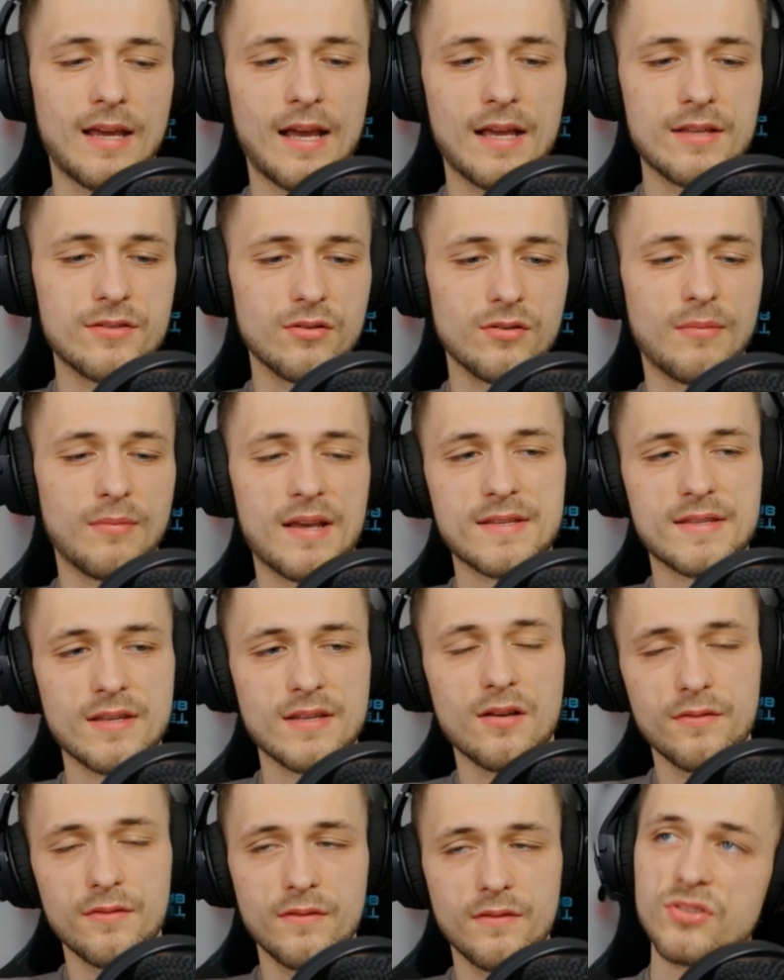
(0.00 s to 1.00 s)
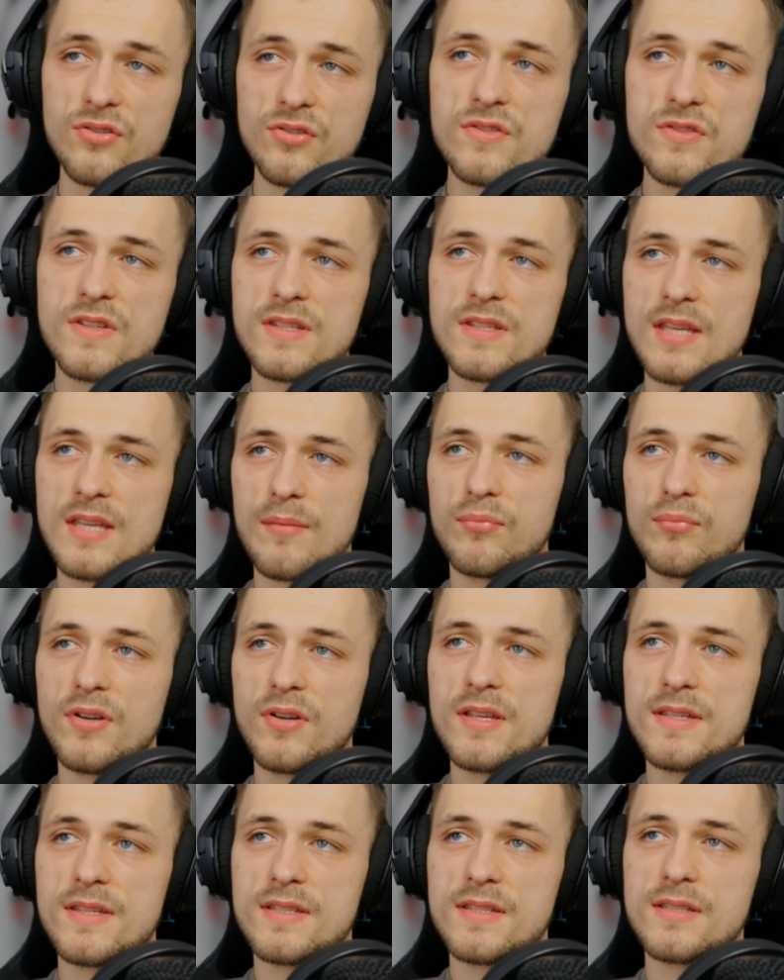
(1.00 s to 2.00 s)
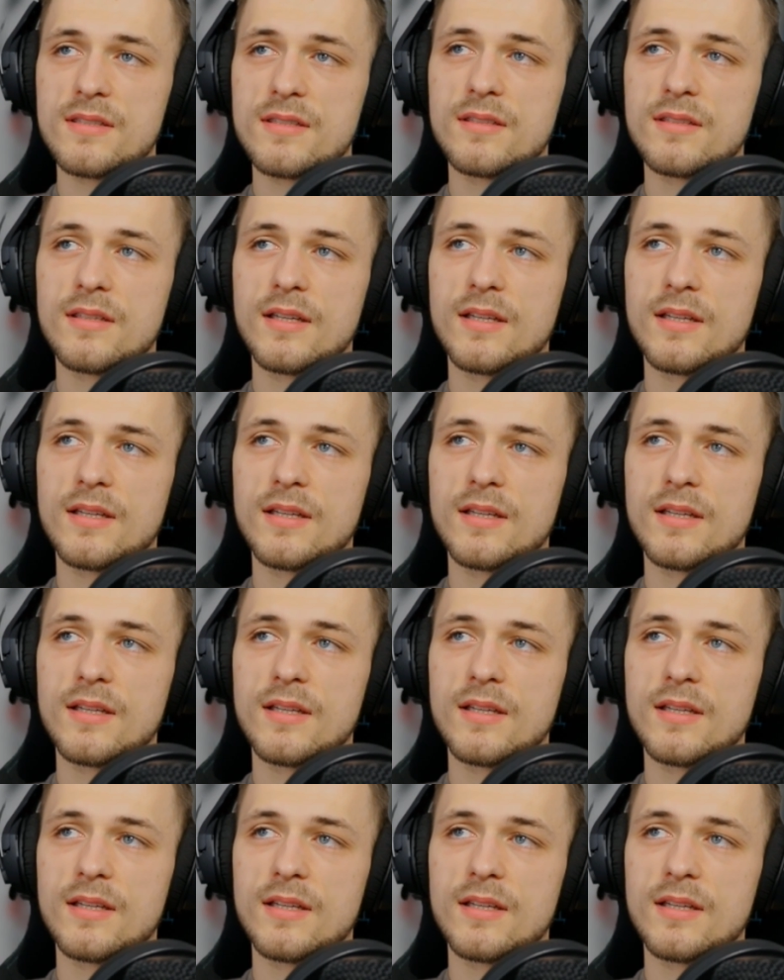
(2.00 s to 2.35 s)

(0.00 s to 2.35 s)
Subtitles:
I do it myself. Use the templates.